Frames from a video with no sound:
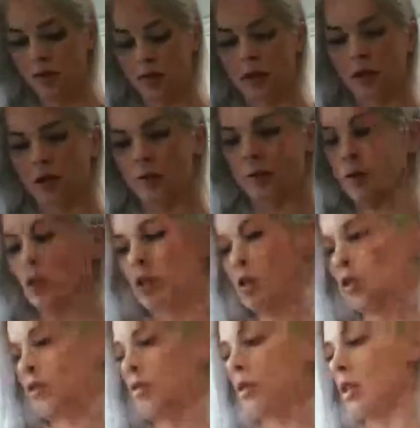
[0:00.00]
what I'm going to
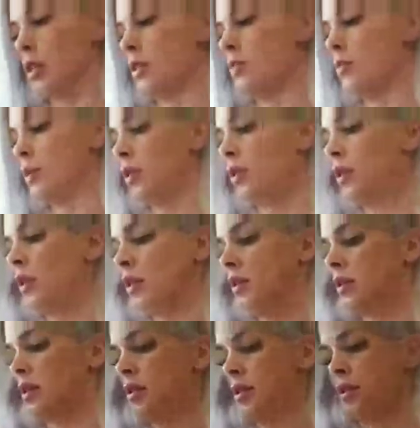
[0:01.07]
do is put
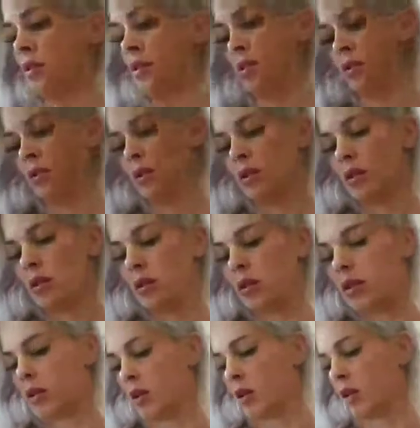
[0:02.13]
these
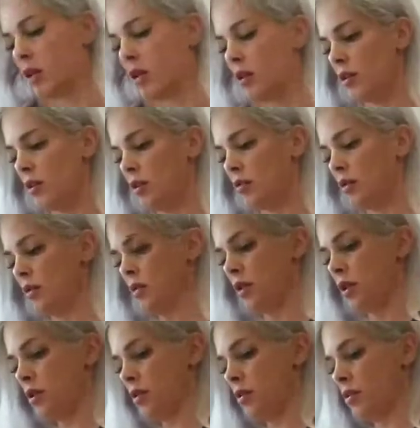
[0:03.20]
all in a row
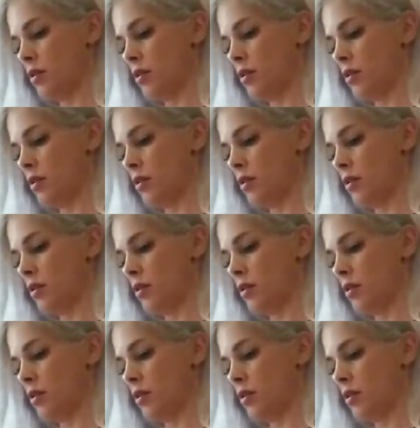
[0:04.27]
here.